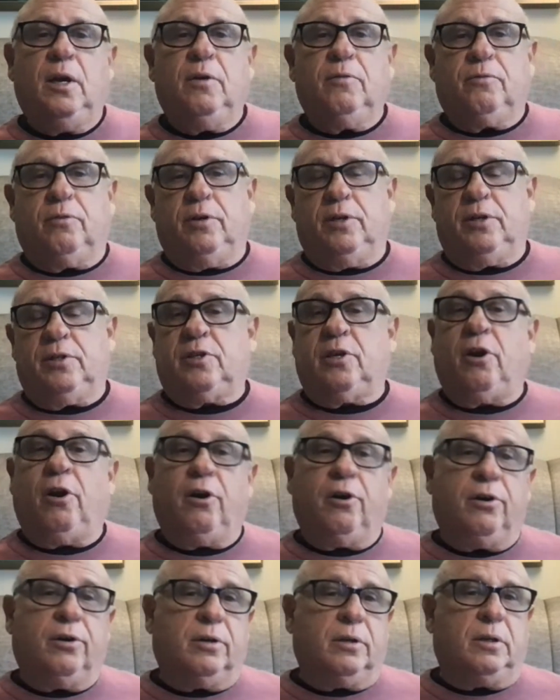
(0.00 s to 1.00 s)
for his
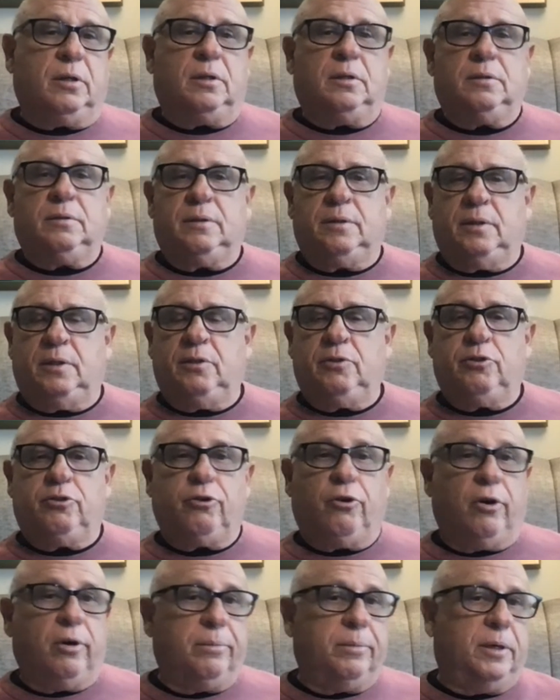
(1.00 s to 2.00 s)
carnal
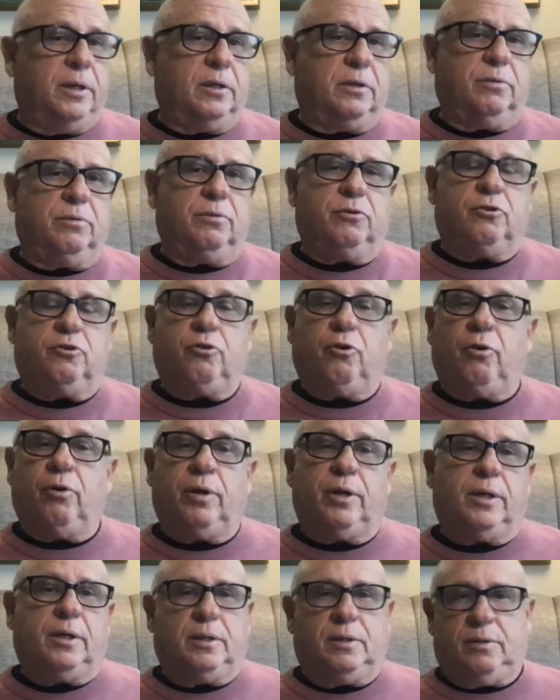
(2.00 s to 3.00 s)
enjoyment, to
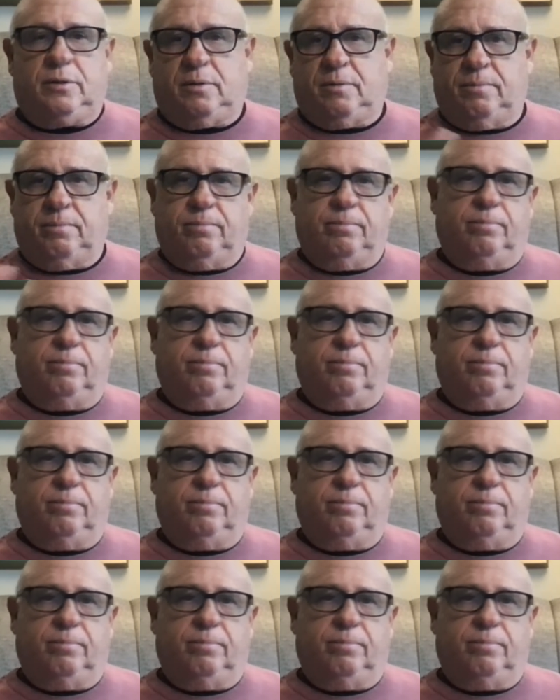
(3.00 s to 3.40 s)
enjoy his